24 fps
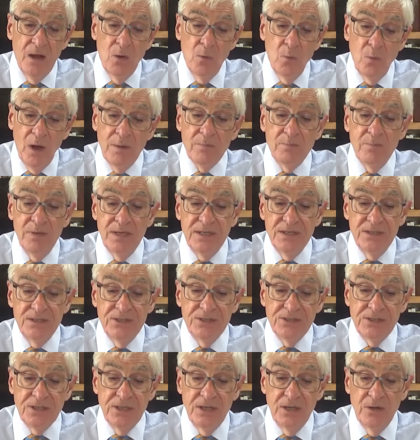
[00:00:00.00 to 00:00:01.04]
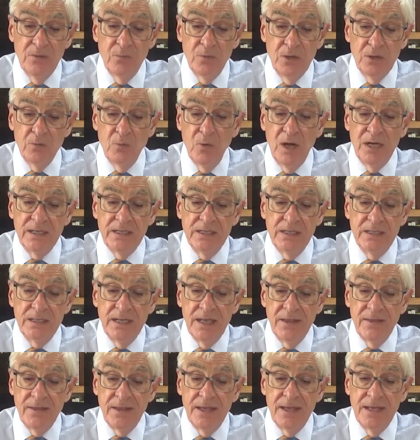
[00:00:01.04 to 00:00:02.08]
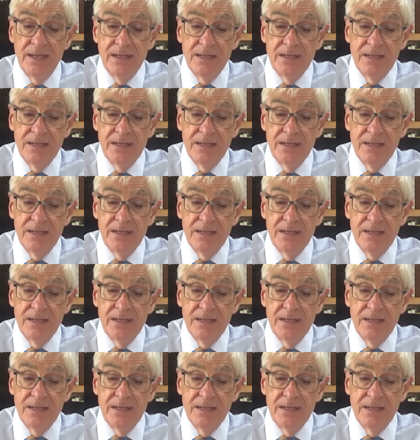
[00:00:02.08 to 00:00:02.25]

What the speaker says: one minister with one another.